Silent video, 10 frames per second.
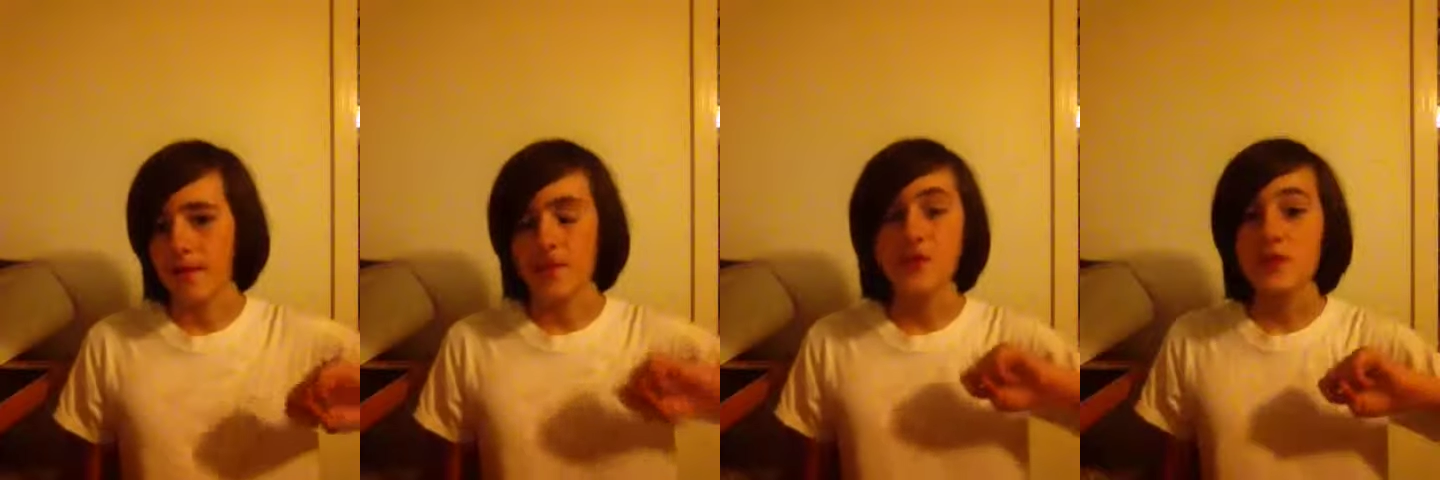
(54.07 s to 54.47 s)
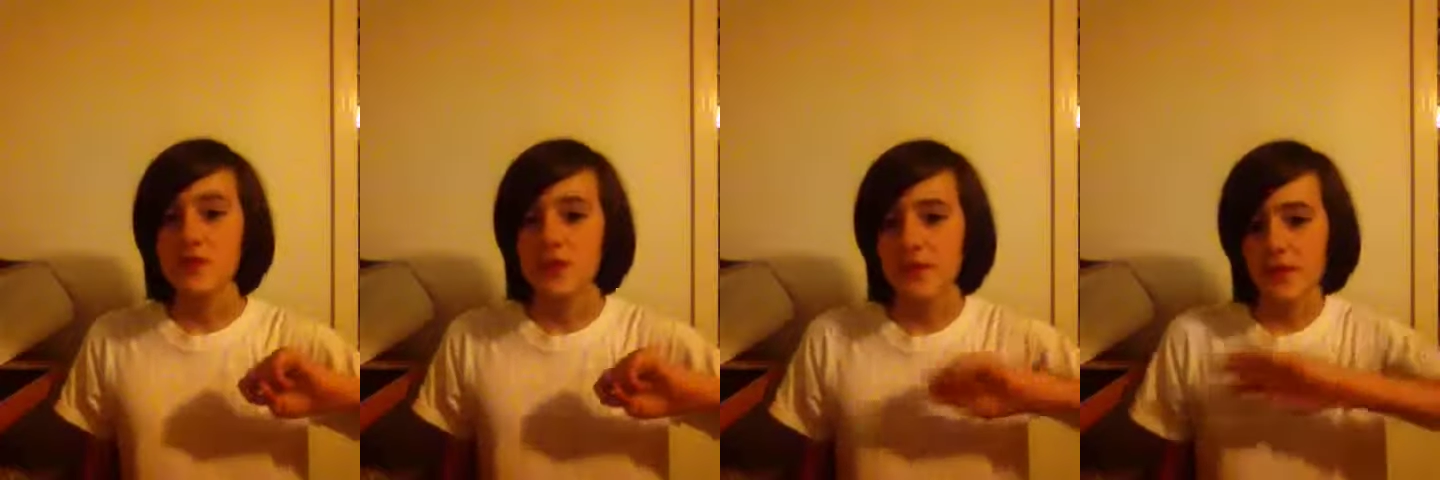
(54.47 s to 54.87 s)

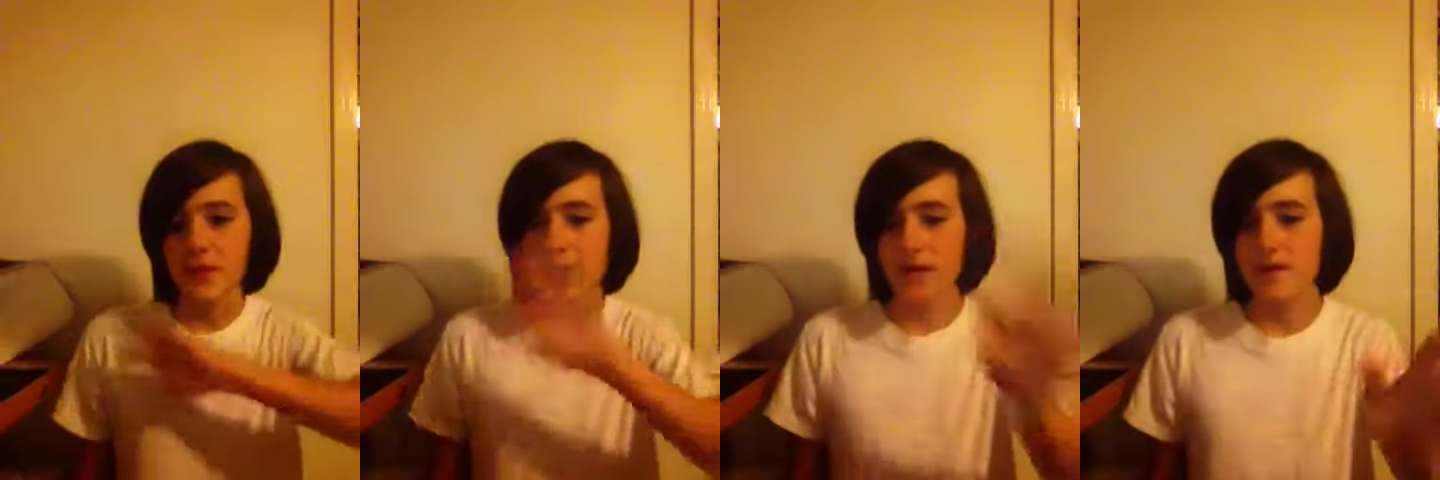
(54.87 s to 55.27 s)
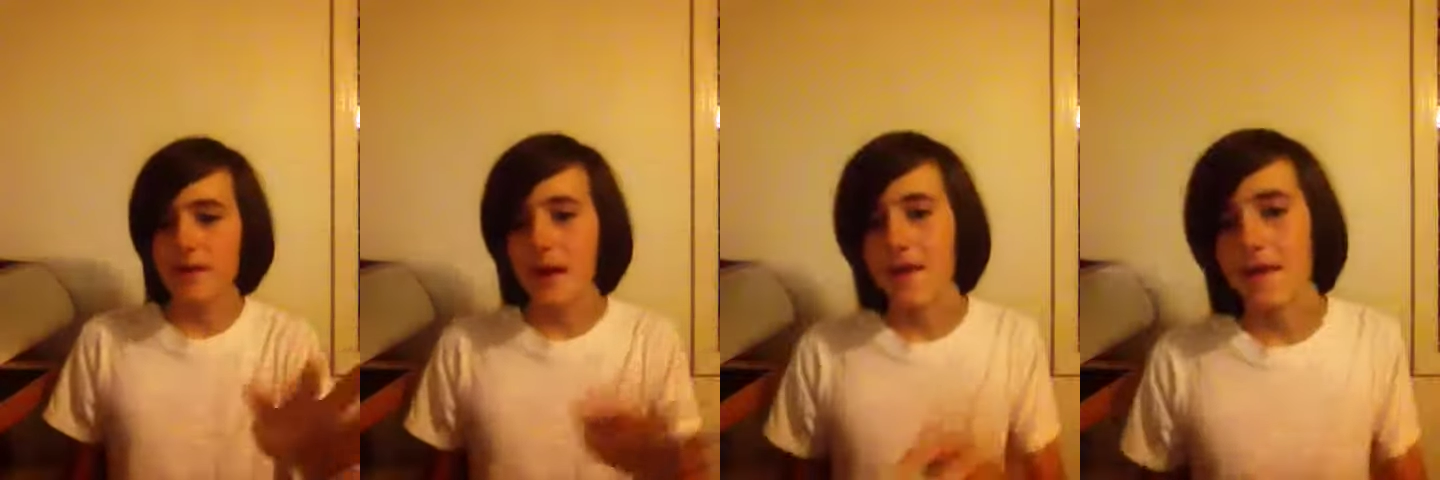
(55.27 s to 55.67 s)
Ustream, we're going to
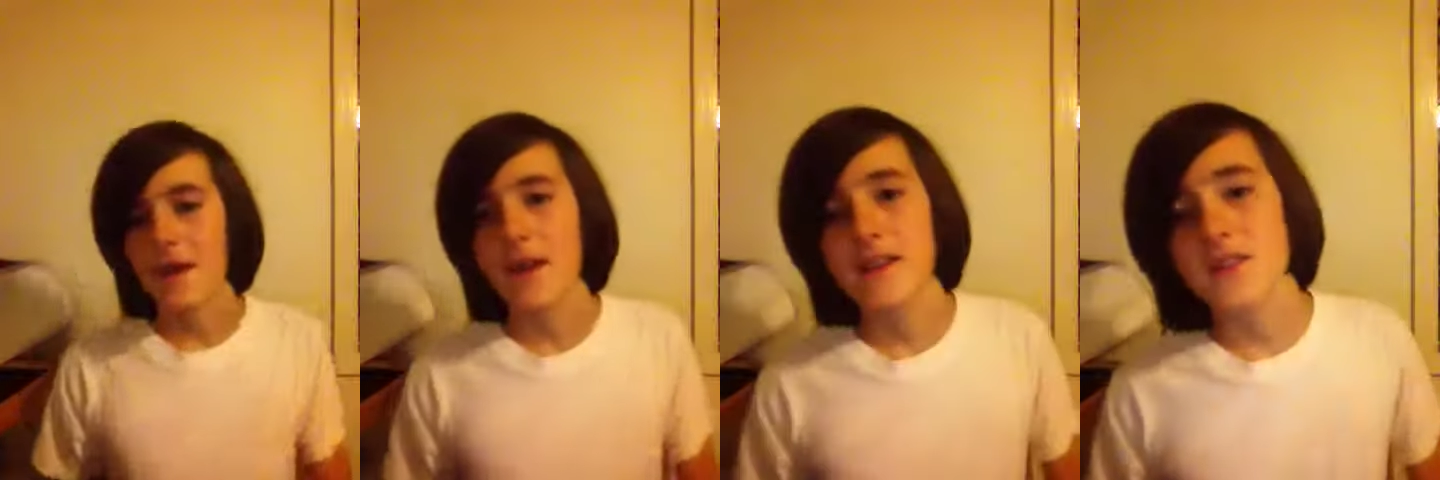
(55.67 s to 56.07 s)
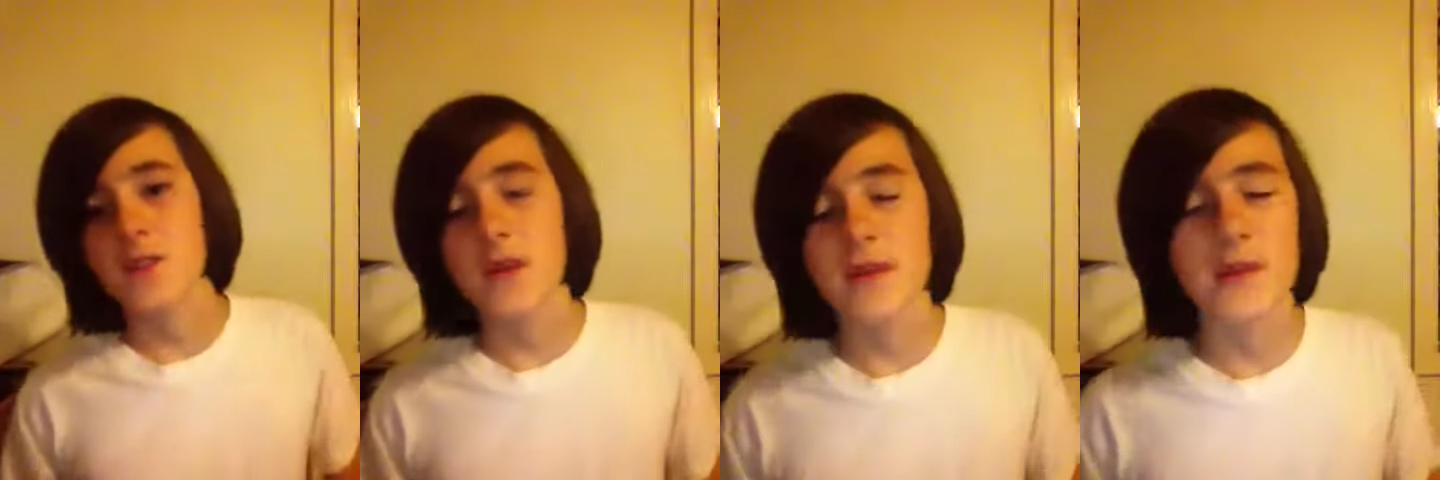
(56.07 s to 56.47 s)
be on there, and it's
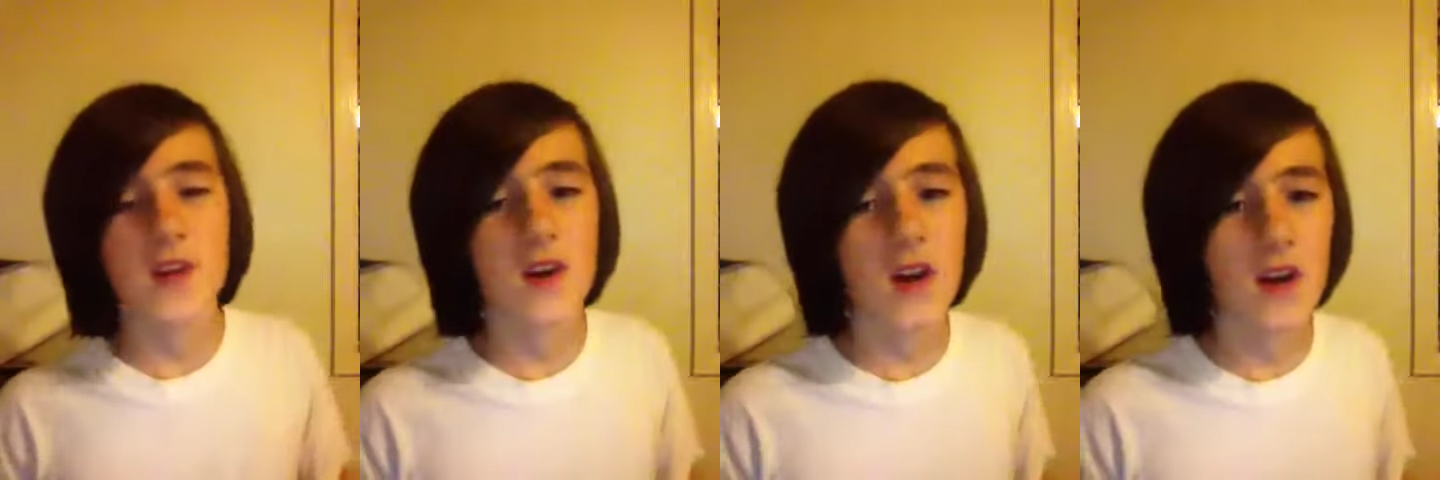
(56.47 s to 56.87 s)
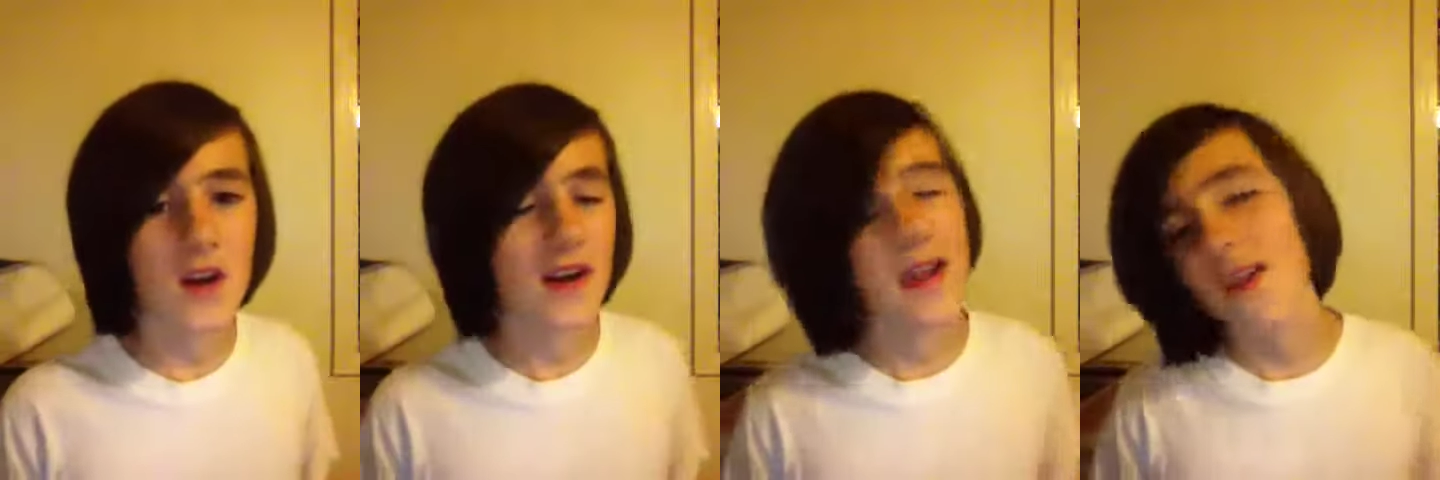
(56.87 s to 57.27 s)
going to be
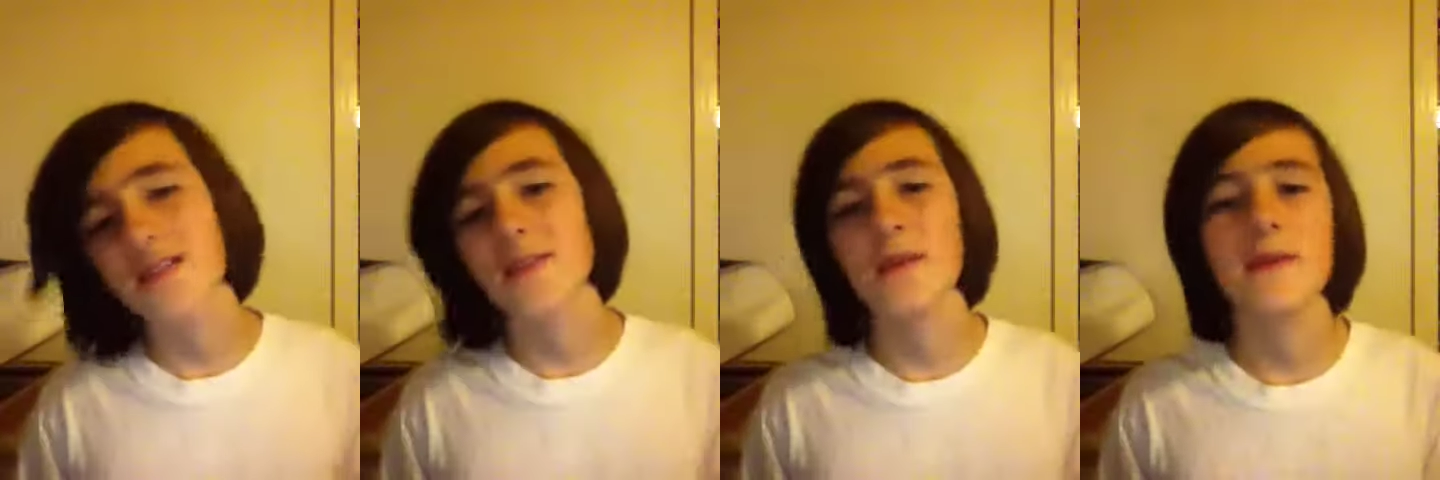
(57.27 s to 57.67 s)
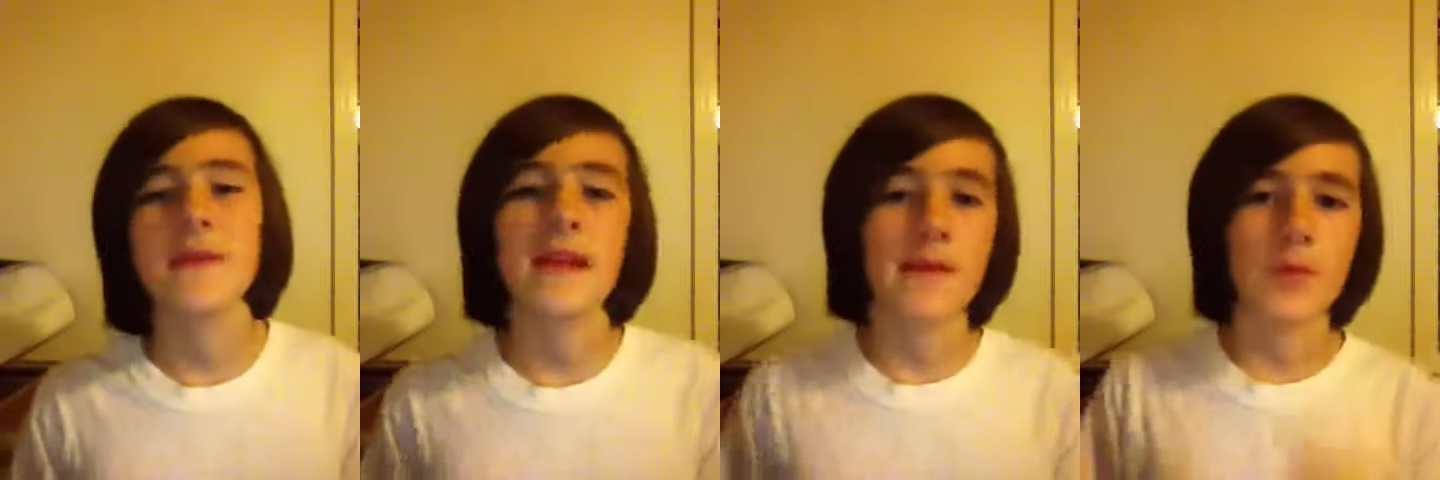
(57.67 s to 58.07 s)
our account's going to be
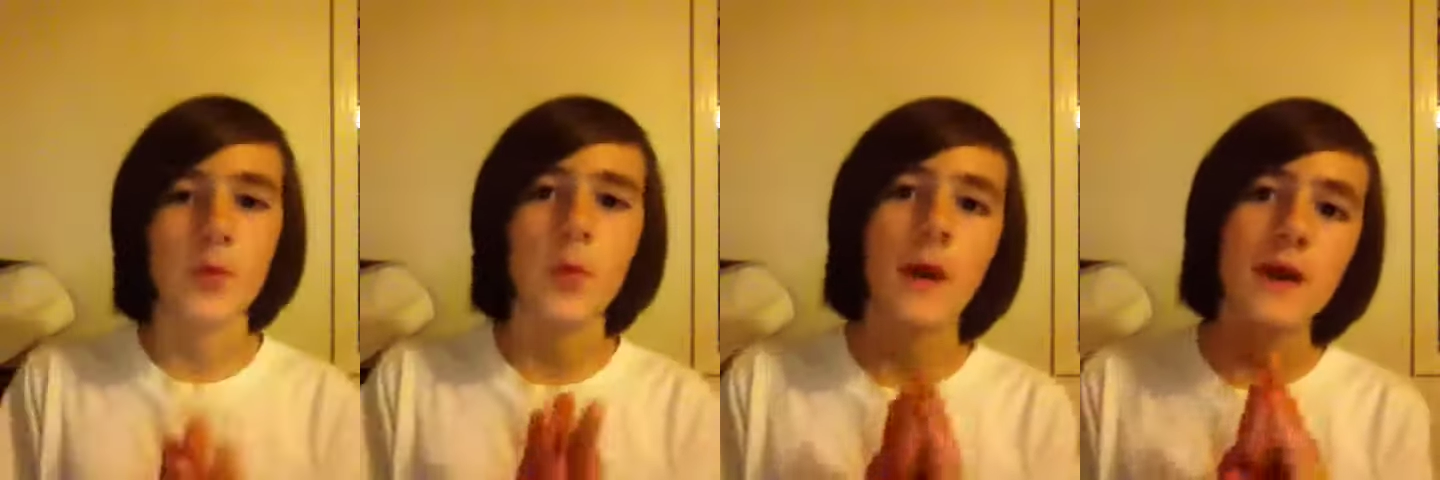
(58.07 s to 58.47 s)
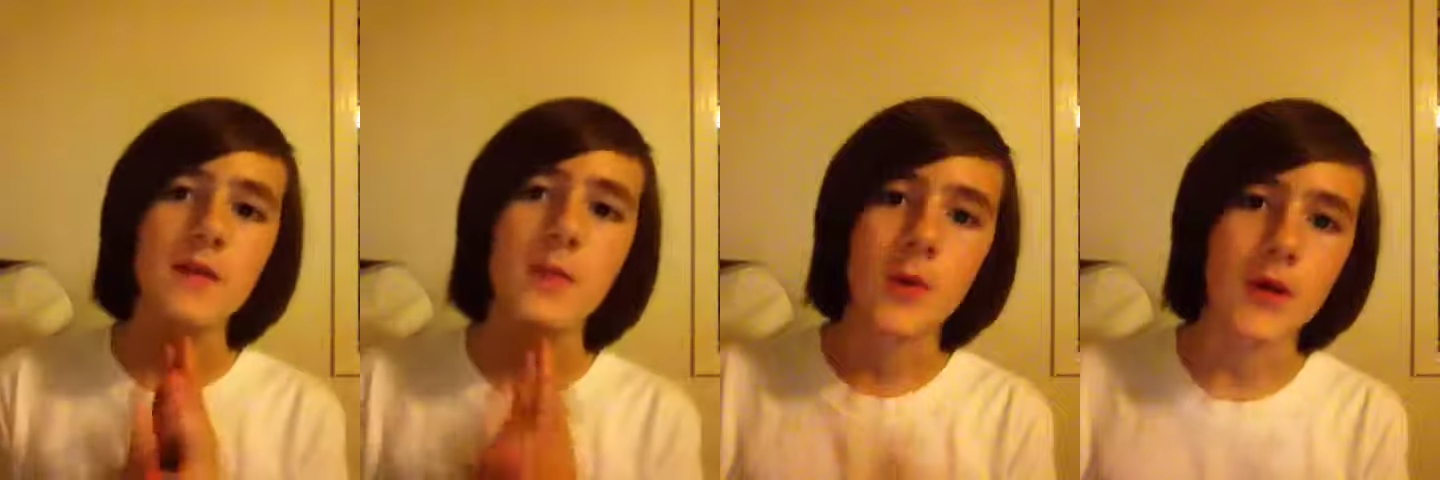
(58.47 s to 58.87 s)
named
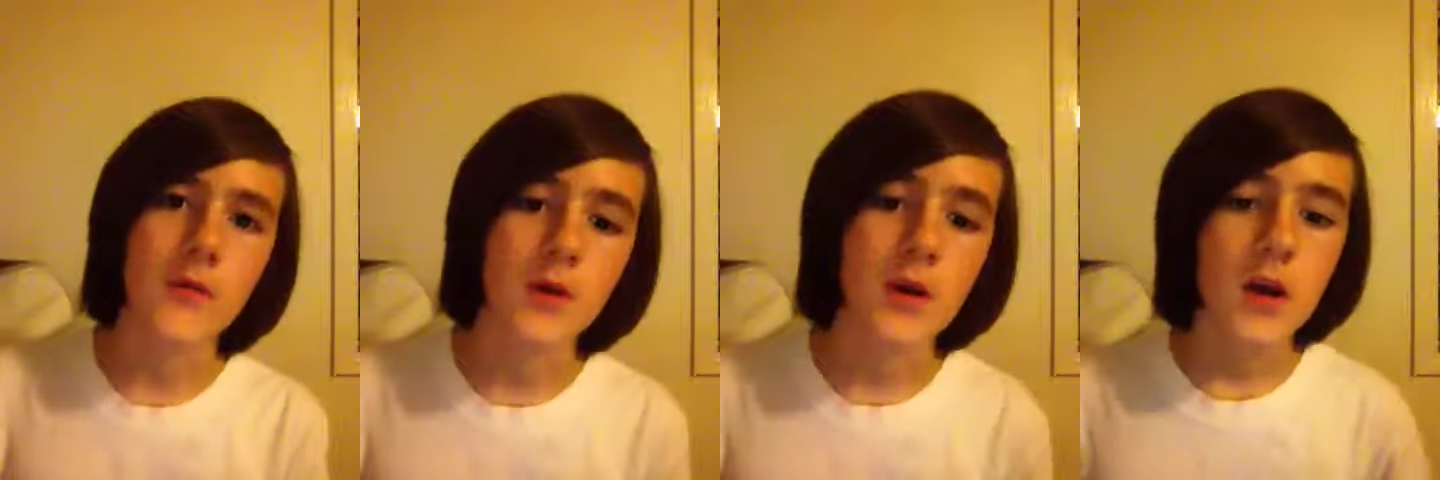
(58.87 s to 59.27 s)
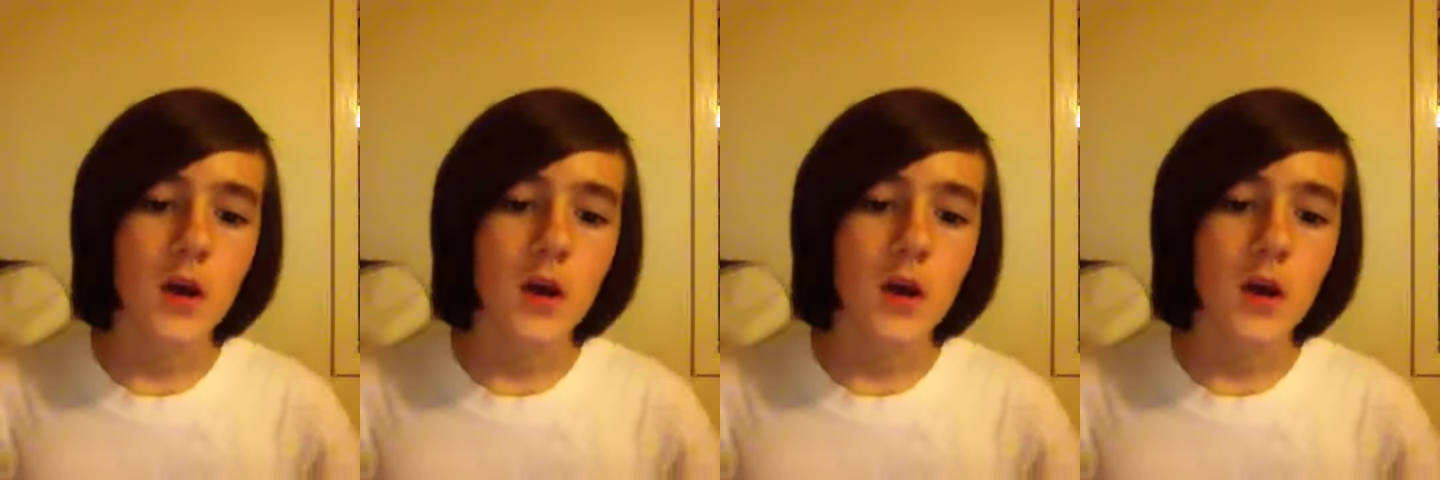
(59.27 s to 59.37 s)
Wailboyable,